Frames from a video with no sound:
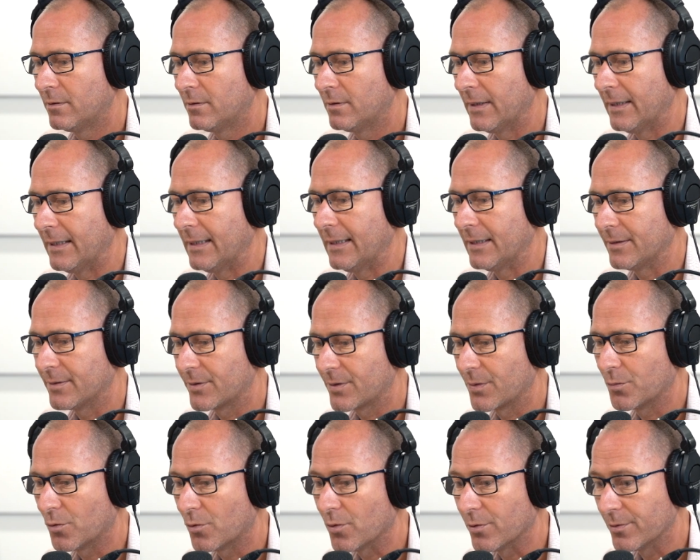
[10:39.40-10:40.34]
uh,
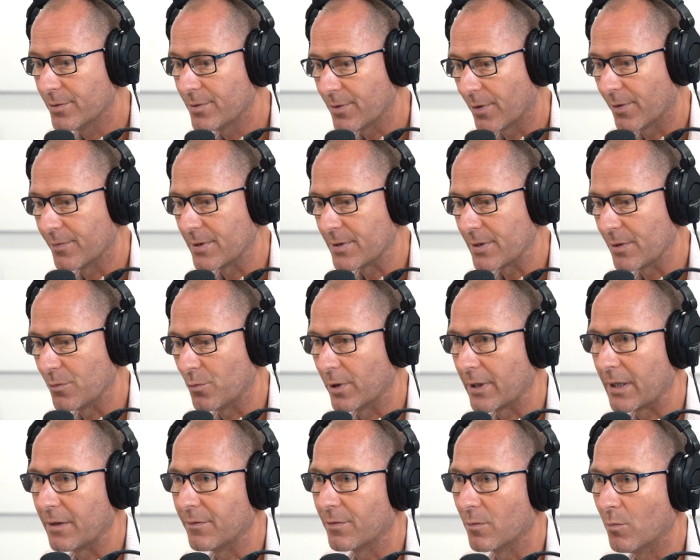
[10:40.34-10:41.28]
towards obviously
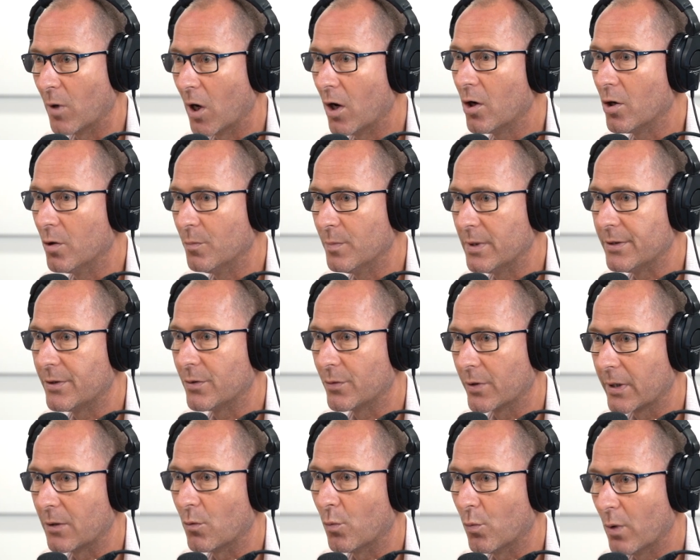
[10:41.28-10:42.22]
working from home and mm.
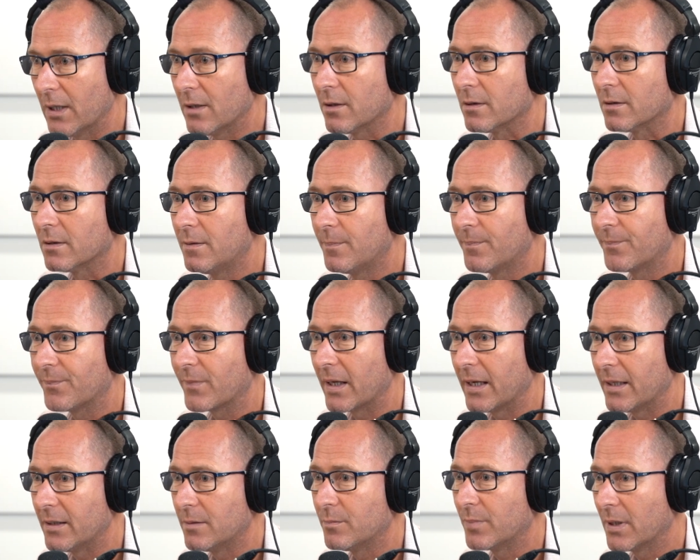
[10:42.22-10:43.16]
doing it well.
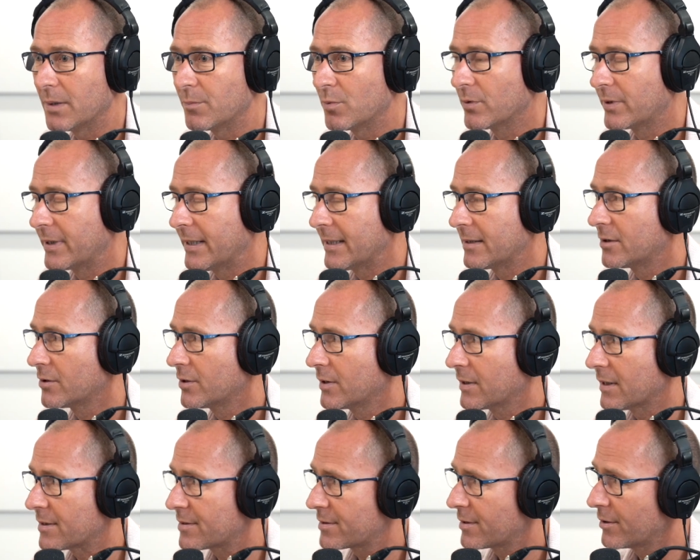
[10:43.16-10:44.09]
And people are now doing
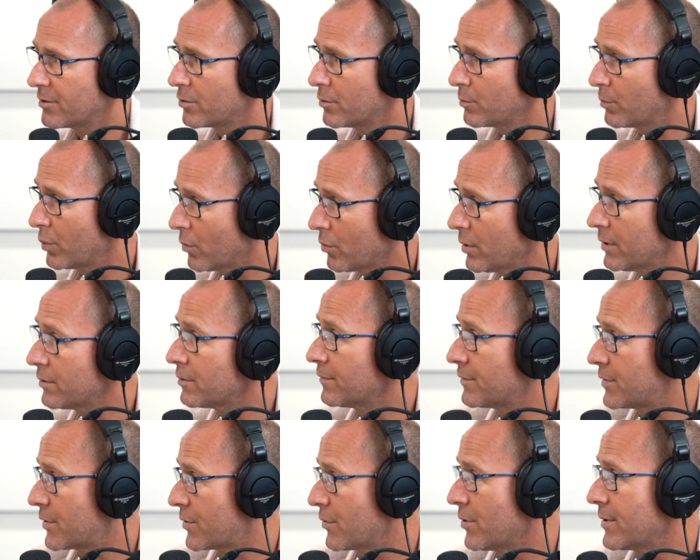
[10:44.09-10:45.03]
that. So your employer of
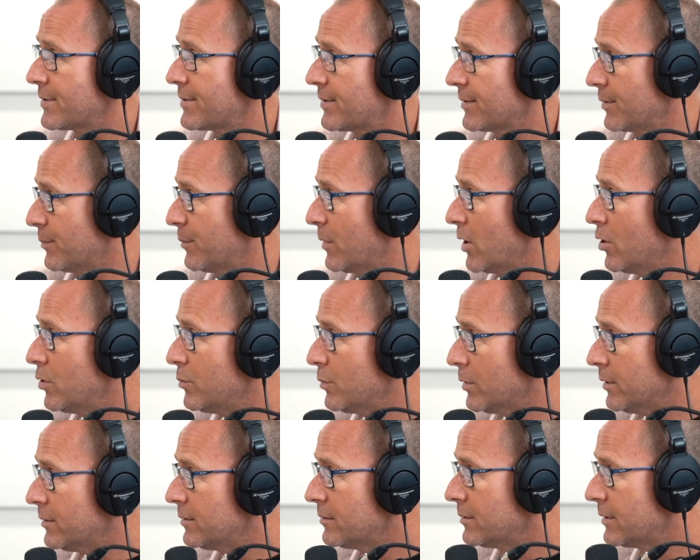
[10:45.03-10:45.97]
choice at the
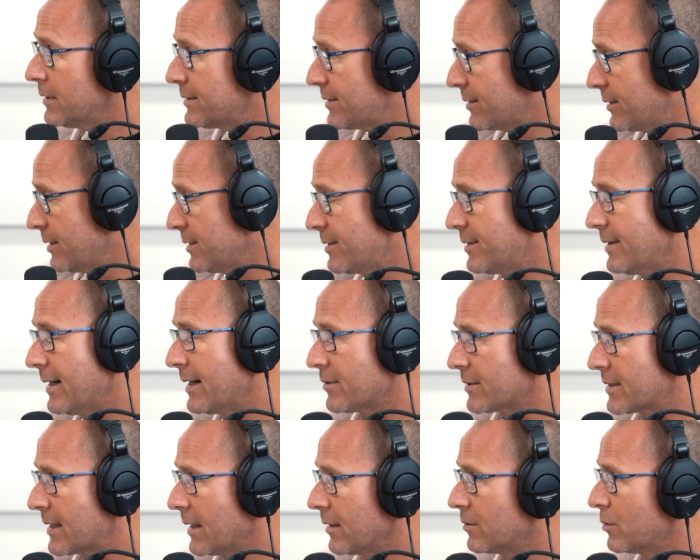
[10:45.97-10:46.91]
moment, it's it's now a
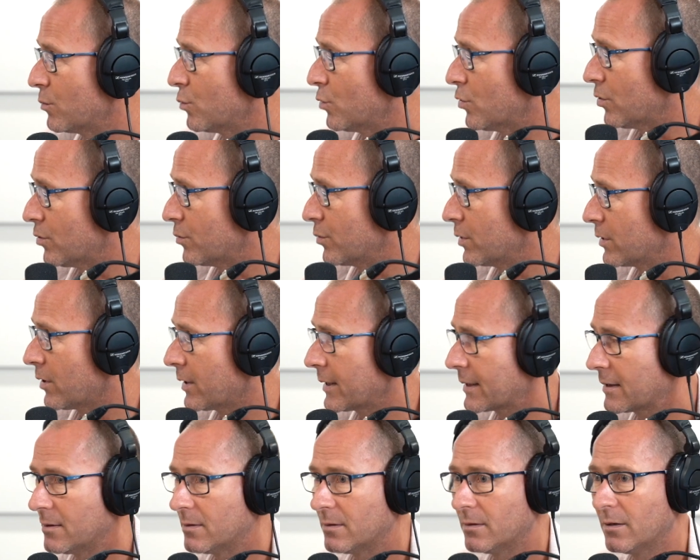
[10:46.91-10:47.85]
talent war where I
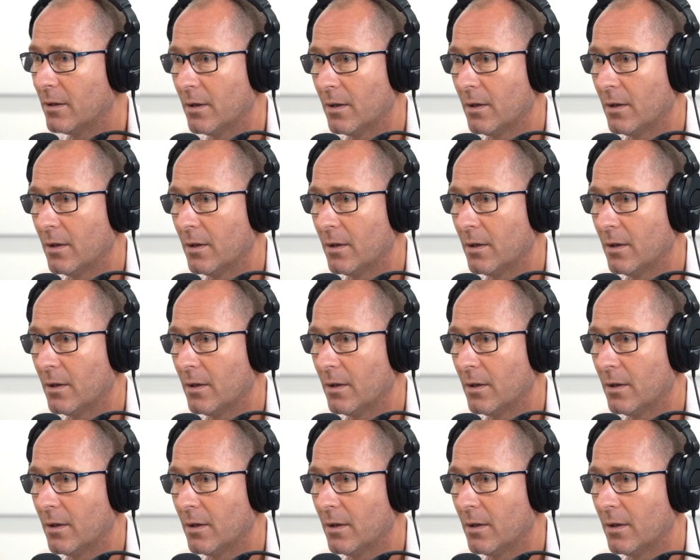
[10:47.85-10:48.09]
can,